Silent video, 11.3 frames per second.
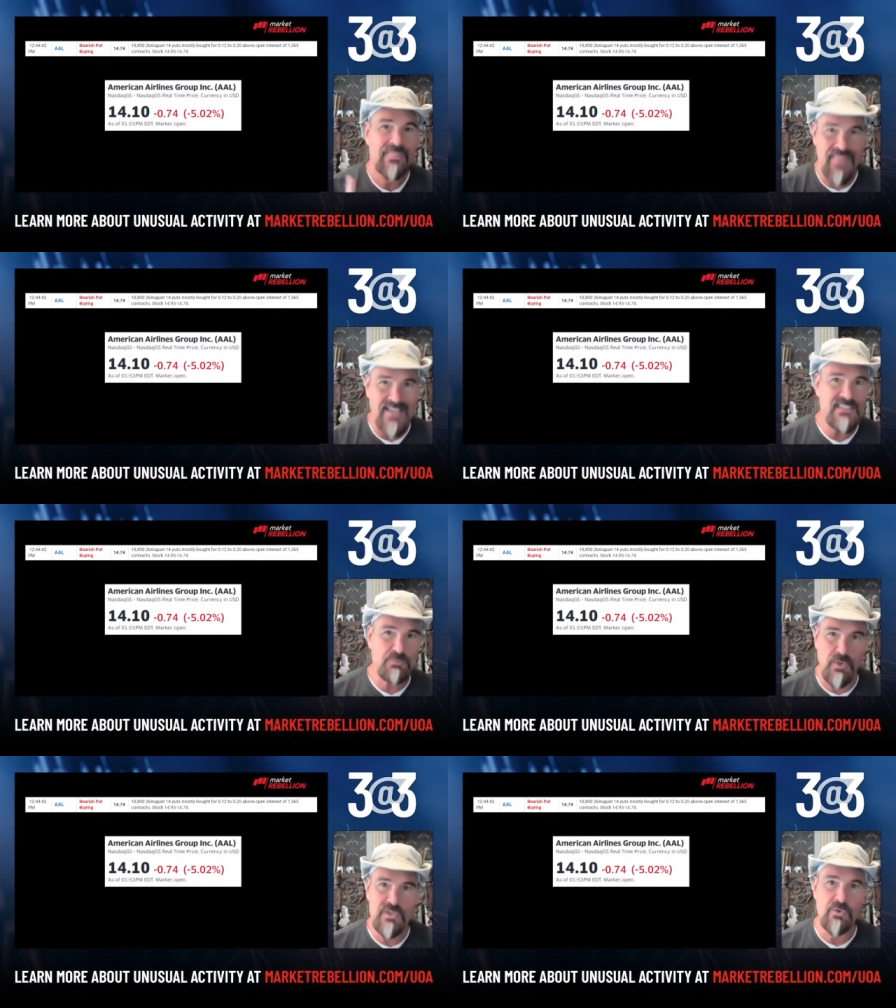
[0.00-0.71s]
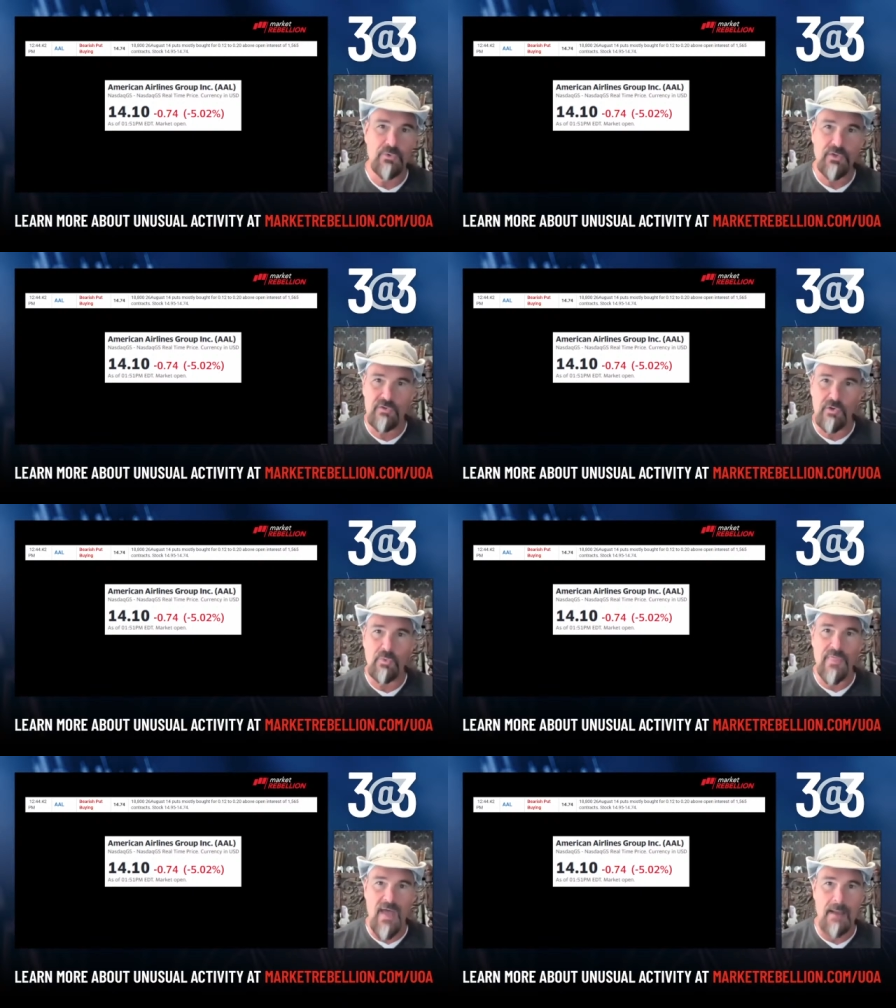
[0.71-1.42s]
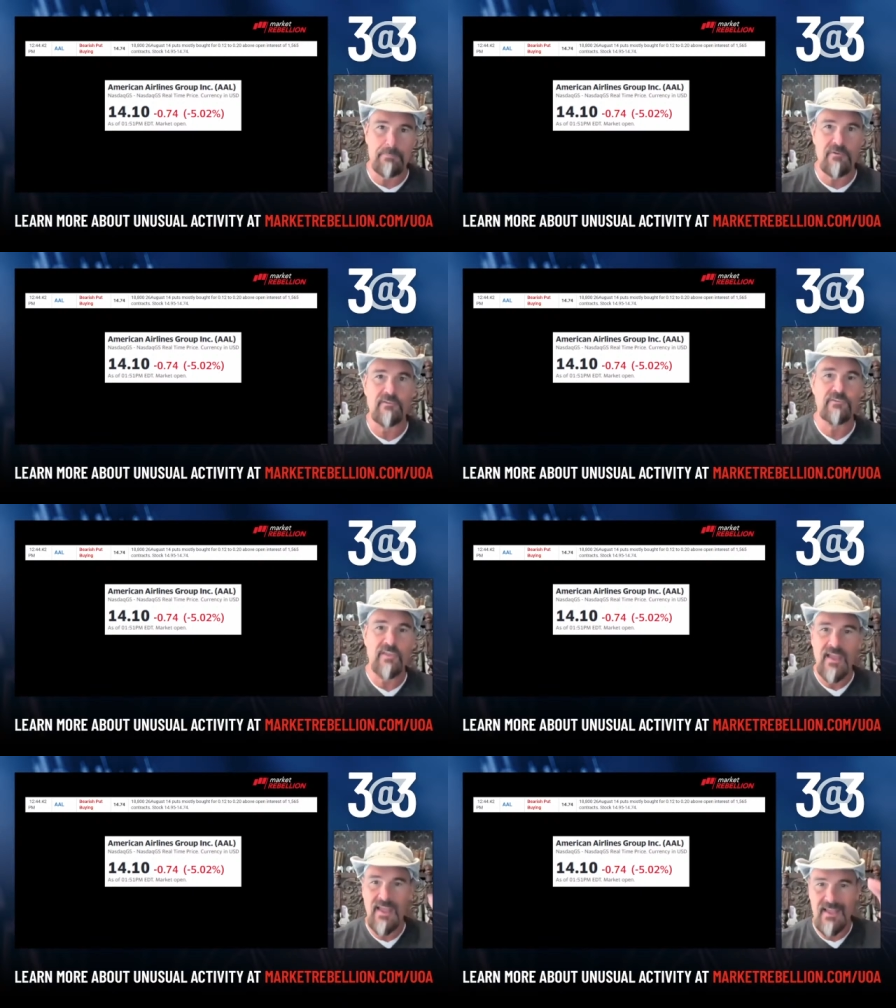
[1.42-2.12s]
That's what you can do with
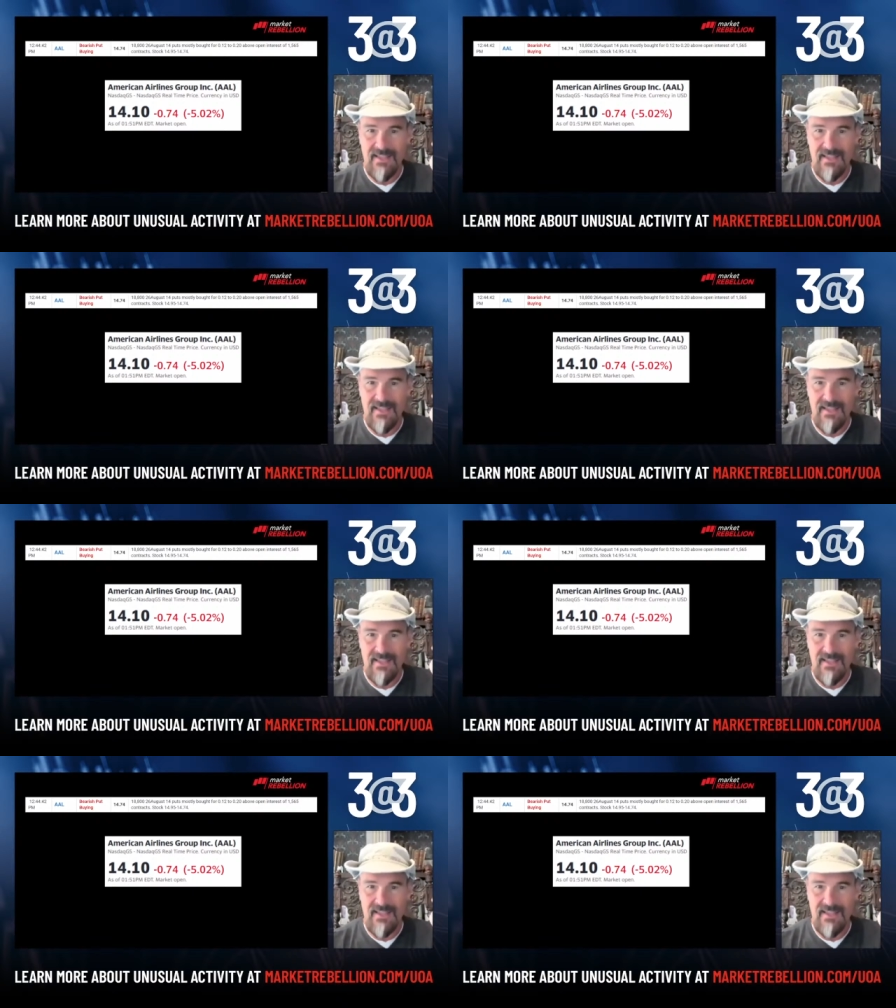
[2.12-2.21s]
options.